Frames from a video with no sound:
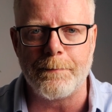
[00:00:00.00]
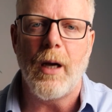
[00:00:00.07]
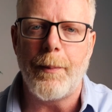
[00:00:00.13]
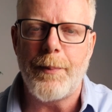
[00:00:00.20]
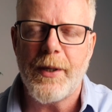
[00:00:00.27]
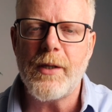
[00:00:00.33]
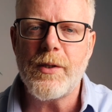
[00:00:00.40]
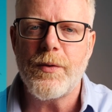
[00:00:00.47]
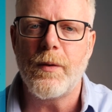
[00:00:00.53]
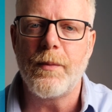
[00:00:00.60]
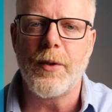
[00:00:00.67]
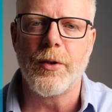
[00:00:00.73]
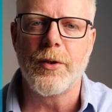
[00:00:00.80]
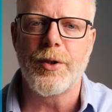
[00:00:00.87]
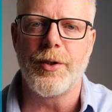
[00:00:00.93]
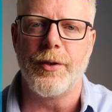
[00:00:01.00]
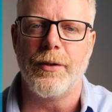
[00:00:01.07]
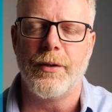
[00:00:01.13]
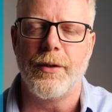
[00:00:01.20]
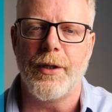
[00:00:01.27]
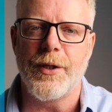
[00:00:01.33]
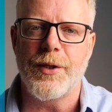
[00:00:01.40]
Appeal to
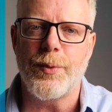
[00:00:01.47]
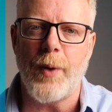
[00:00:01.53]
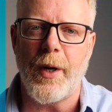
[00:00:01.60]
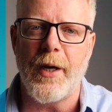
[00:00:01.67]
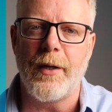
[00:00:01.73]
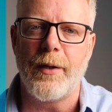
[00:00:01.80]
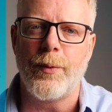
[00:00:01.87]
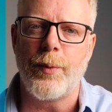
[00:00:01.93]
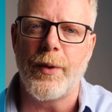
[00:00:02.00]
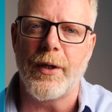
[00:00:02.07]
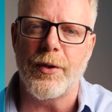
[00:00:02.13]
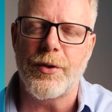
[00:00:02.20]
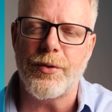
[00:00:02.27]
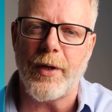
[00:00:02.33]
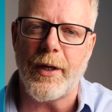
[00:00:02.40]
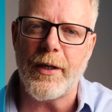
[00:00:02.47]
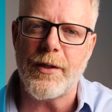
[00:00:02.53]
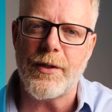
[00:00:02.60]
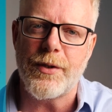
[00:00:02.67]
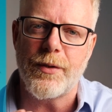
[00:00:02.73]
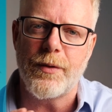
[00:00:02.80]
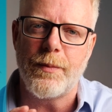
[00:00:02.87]
emotion is when we are
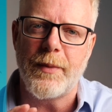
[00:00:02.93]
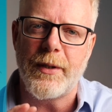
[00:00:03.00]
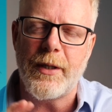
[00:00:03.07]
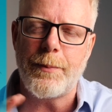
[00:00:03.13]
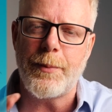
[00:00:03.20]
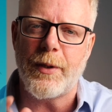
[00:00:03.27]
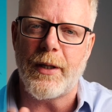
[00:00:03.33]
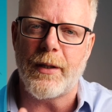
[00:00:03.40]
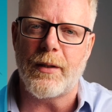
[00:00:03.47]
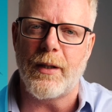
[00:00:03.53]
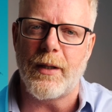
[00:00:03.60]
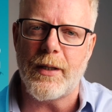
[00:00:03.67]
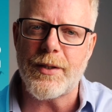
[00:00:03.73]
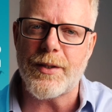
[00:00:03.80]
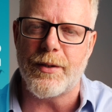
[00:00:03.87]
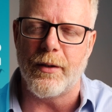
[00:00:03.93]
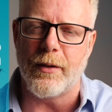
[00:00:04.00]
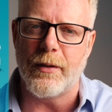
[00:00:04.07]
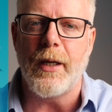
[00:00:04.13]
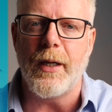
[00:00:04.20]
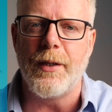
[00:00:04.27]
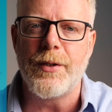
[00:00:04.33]
trying to manipulate the
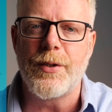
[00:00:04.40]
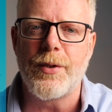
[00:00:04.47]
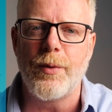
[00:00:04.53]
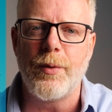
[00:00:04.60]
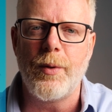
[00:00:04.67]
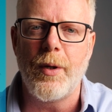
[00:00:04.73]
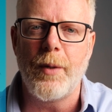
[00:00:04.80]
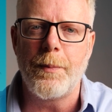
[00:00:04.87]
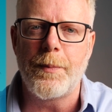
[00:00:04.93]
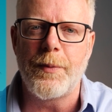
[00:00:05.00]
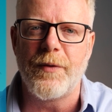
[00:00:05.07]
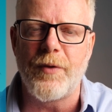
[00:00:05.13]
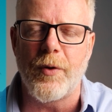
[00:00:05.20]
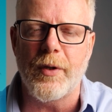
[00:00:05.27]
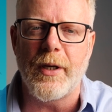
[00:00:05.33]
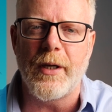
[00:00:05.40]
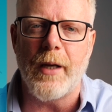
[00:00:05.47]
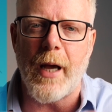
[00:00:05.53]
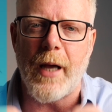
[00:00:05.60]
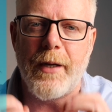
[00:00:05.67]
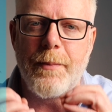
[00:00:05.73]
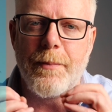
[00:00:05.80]
listener into provoking
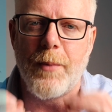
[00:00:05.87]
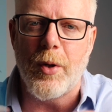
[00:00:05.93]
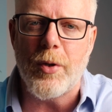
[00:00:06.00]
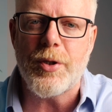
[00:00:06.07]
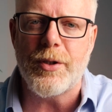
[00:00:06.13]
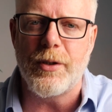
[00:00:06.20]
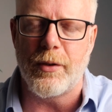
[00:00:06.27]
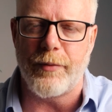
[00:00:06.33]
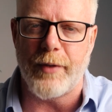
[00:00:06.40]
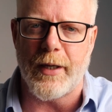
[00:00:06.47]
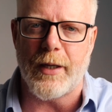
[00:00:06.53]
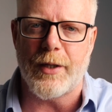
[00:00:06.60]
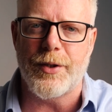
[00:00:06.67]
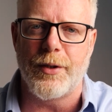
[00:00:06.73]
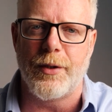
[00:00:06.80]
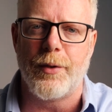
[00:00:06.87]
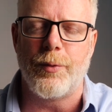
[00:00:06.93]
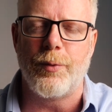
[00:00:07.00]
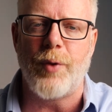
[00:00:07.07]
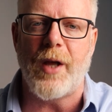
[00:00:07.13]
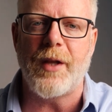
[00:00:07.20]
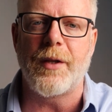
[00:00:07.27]
an emotional reaction
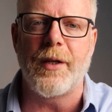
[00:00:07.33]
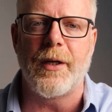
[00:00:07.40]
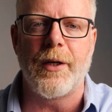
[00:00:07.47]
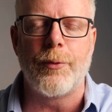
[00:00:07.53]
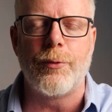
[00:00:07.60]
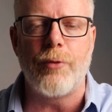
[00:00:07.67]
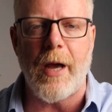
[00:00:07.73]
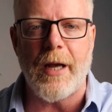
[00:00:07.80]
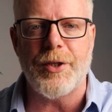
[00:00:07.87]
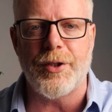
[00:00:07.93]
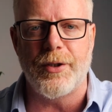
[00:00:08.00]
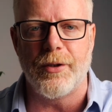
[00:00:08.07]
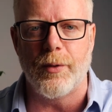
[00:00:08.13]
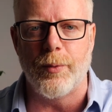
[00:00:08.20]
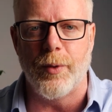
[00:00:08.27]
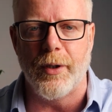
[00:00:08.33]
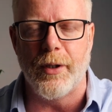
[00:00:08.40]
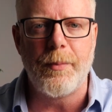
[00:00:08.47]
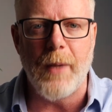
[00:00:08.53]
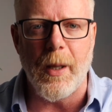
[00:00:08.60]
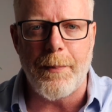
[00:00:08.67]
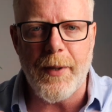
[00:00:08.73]
rather than a rational one.
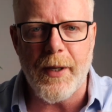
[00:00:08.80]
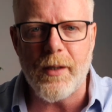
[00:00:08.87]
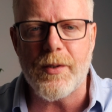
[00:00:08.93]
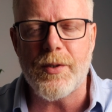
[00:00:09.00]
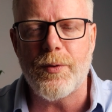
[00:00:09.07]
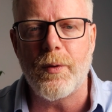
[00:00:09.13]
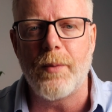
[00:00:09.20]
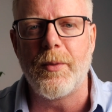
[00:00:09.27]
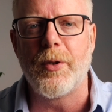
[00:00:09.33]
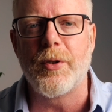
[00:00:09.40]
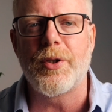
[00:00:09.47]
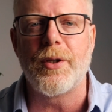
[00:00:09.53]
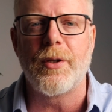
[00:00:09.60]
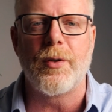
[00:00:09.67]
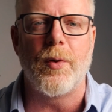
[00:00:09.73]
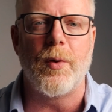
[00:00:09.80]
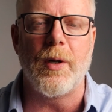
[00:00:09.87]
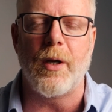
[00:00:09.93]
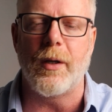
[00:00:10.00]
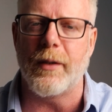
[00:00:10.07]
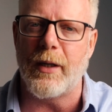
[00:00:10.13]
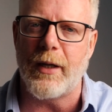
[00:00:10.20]
Appeals to emotion go
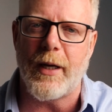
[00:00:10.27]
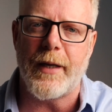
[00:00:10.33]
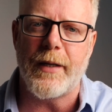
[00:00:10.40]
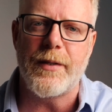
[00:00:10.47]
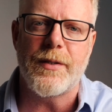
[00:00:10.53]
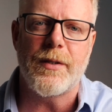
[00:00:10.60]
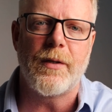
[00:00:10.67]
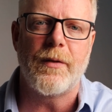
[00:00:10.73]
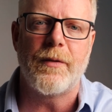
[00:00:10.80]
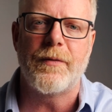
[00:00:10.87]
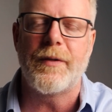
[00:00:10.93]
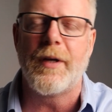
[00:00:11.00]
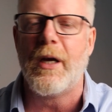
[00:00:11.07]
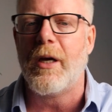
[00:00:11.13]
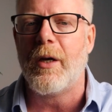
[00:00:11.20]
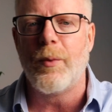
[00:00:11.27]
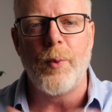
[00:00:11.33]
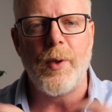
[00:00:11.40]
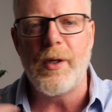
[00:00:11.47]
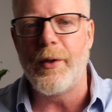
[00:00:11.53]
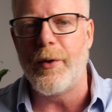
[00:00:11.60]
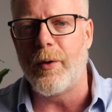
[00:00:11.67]
along the lines of,
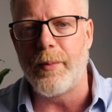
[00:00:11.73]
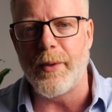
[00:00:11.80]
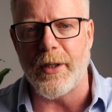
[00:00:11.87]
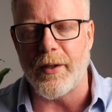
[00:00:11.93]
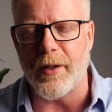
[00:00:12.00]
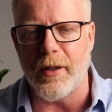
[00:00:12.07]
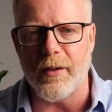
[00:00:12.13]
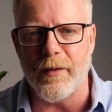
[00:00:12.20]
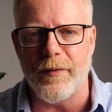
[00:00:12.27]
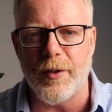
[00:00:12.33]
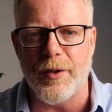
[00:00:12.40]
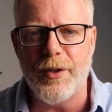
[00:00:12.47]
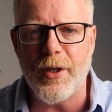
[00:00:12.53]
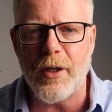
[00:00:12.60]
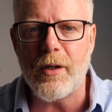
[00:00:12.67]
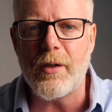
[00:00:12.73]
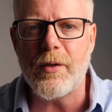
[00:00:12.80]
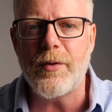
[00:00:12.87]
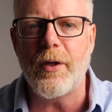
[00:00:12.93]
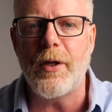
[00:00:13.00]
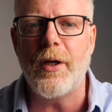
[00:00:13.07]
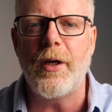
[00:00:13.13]
will nobody think of the
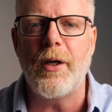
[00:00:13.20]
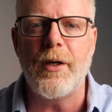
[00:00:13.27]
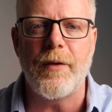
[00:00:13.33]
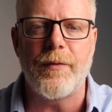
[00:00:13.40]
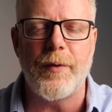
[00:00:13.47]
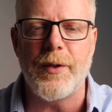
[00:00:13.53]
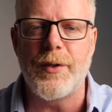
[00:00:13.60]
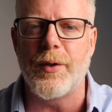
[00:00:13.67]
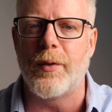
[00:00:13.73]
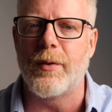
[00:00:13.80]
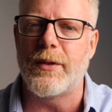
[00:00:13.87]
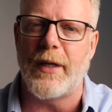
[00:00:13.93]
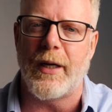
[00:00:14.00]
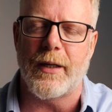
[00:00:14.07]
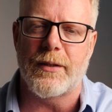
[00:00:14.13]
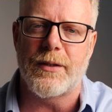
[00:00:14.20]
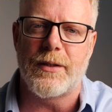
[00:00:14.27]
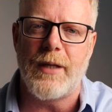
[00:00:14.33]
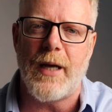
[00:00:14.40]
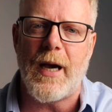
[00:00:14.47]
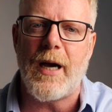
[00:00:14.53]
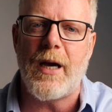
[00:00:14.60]
children? If we don't act
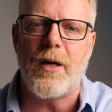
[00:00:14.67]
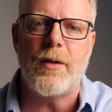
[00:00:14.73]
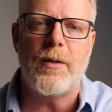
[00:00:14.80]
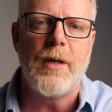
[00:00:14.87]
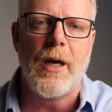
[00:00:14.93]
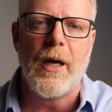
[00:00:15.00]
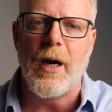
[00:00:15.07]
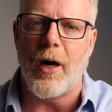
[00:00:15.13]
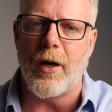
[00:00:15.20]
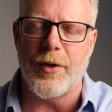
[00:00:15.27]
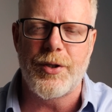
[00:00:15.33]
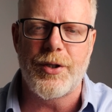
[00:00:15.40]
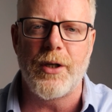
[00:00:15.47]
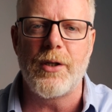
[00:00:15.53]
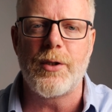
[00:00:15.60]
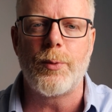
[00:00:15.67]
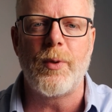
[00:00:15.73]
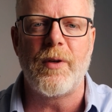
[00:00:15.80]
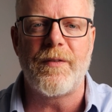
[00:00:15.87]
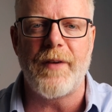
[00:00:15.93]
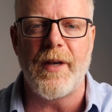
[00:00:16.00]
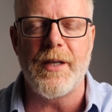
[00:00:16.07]
now, our children
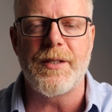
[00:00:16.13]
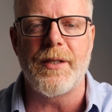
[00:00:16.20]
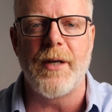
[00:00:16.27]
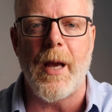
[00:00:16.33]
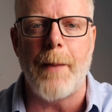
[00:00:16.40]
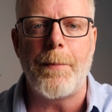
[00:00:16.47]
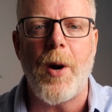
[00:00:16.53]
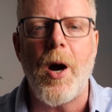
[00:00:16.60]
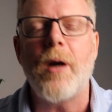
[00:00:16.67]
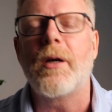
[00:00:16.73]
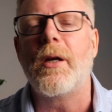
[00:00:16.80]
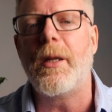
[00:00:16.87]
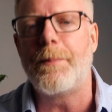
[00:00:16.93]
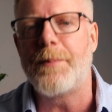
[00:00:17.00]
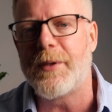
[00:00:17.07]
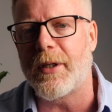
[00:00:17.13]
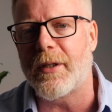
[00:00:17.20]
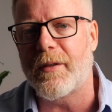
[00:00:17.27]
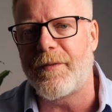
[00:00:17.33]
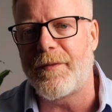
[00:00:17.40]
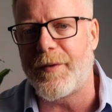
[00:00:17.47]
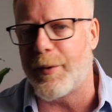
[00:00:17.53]
will face an
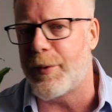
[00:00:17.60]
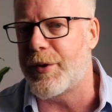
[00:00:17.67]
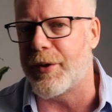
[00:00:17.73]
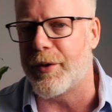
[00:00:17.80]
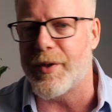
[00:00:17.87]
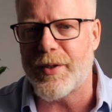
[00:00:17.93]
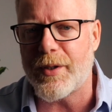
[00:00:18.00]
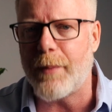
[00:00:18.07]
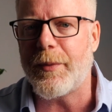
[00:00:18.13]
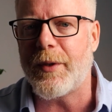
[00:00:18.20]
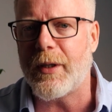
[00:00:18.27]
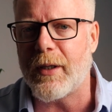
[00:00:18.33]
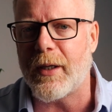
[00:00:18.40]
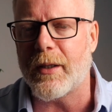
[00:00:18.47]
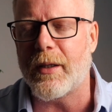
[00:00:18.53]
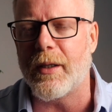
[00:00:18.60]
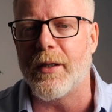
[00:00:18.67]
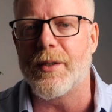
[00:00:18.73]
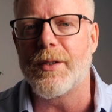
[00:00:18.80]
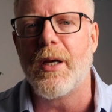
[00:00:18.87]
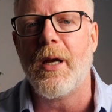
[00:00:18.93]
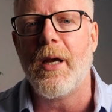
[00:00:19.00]
apocalyptic future, something like
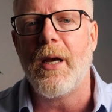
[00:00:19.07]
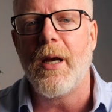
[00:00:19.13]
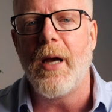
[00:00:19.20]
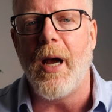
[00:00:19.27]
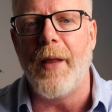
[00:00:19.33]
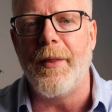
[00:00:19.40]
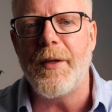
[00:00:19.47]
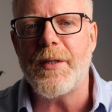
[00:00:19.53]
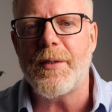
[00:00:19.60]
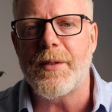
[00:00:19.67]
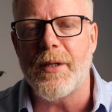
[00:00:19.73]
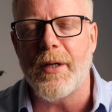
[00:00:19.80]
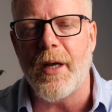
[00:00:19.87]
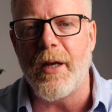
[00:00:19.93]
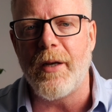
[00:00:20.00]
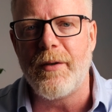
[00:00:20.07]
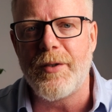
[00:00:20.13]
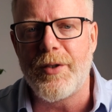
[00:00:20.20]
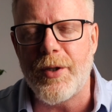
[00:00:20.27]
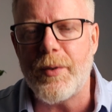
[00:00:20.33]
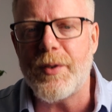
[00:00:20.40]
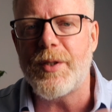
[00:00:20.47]
this. And this
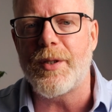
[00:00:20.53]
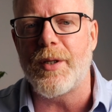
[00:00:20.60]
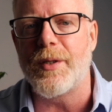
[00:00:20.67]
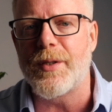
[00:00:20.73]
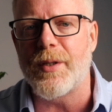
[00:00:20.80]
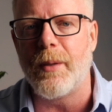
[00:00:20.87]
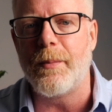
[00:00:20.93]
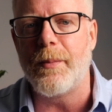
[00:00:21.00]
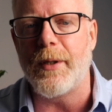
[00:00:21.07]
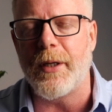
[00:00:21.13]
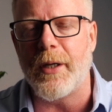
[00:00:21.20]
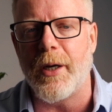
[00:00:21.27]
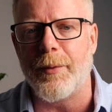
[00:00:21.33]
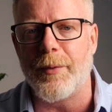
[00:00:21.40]
induces in somebody a